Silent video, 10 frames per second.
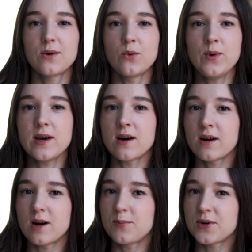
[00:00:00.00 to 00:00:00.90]
We
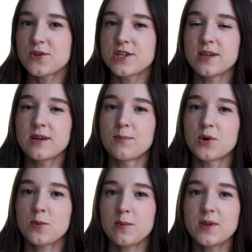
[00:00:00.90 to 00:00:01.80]
are approaching
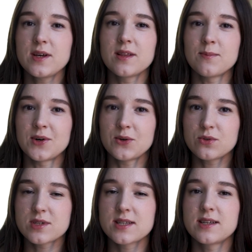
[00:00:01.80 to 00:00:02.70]
probably the
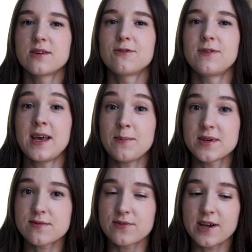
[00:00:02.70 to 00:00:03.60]
most
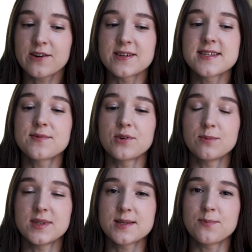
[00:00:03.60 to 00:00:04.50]
famous fragrance
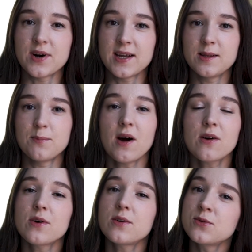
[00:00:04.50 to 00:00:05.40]
from this brand,
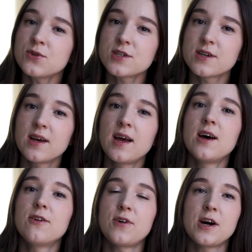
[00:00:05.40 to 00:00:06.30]
Baccarat Rouge
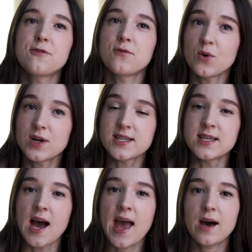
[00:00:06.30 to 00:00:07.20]

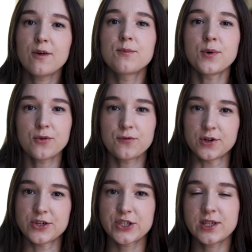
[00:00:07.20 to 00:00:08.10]
540. I have both
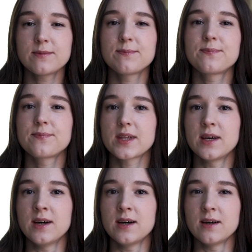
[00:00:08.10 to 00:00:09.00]
versions,
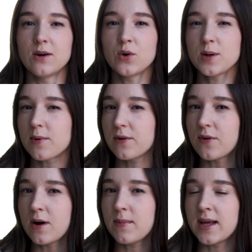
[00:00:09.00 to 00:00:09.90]
Eau de
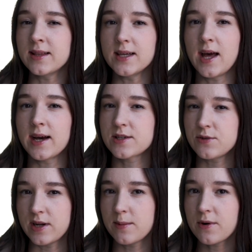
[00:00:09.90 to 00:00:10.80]
Parfum and
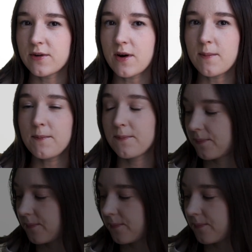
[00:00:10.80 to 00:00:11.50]
Extrait de Parfum.